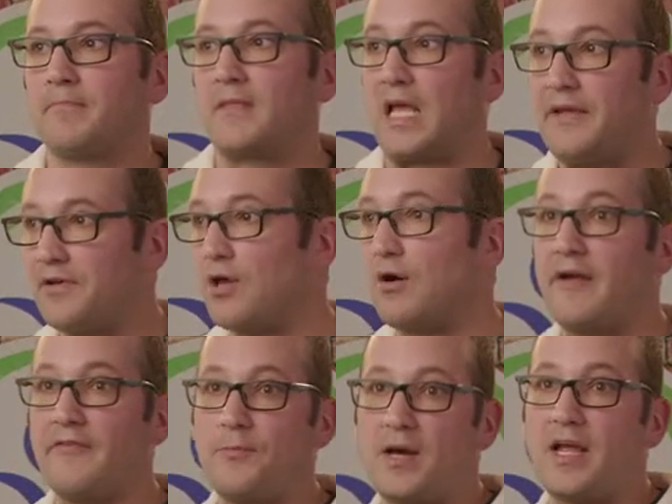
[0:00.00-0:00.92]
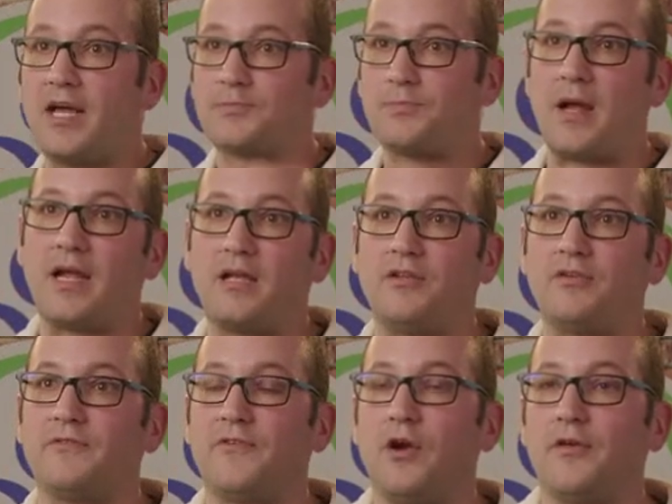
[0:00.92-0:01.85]
Even though everybody else probably could do
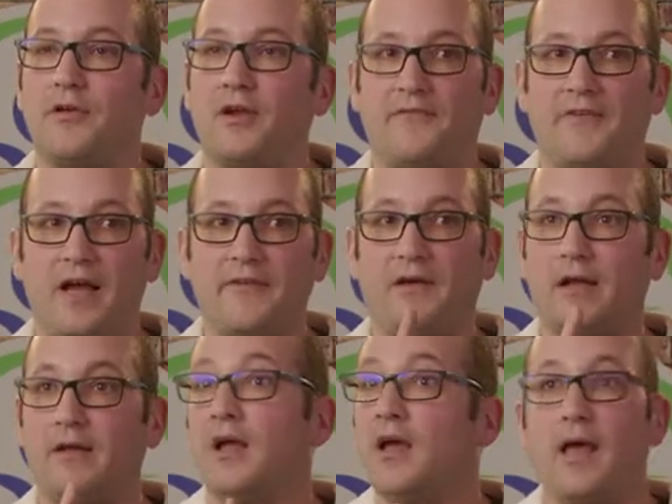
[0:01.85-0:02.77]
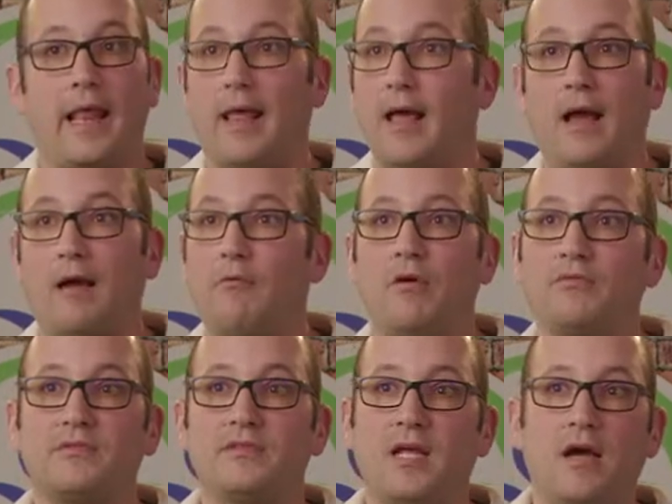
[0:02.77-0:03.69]
further, if I find, and I
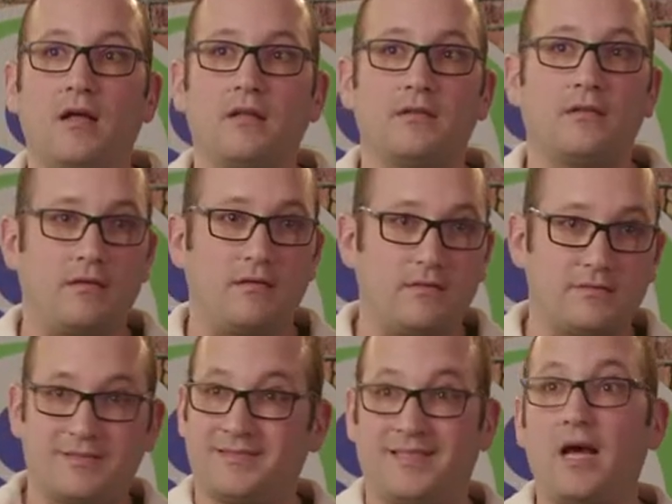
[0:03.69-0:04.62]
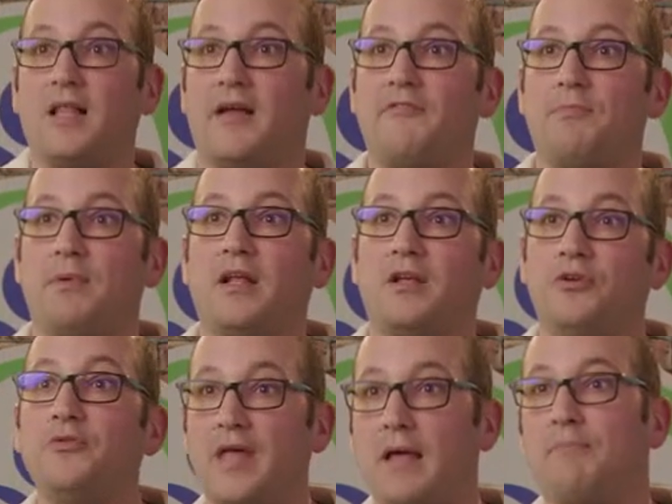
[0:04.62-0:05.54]
won't tell tell everybody
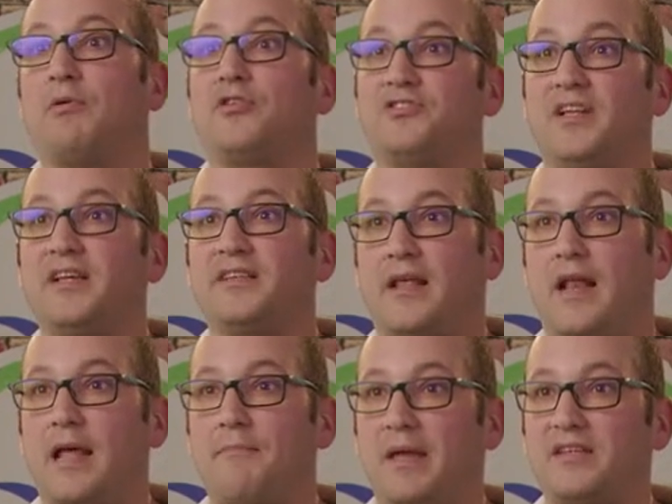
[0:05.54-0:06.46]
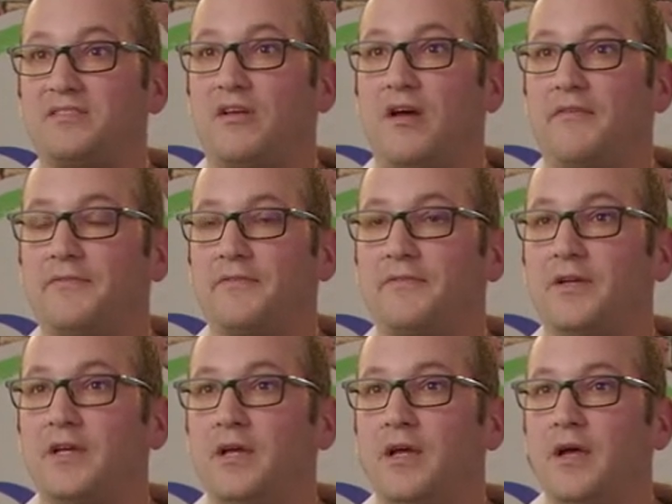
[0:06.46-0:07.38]
who that person is that I based off of
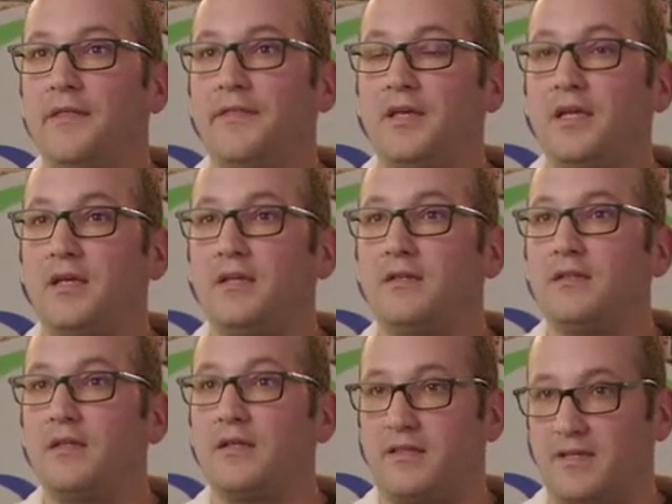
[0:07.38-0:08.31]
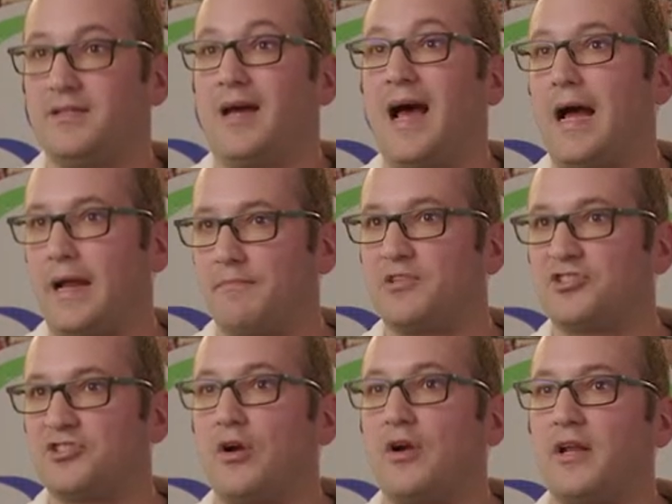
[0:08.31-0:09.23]
the the, the time, the
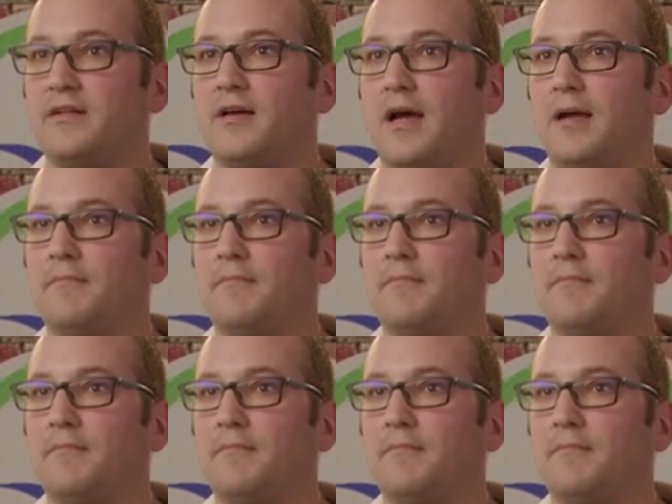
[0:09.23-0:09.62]
starting time.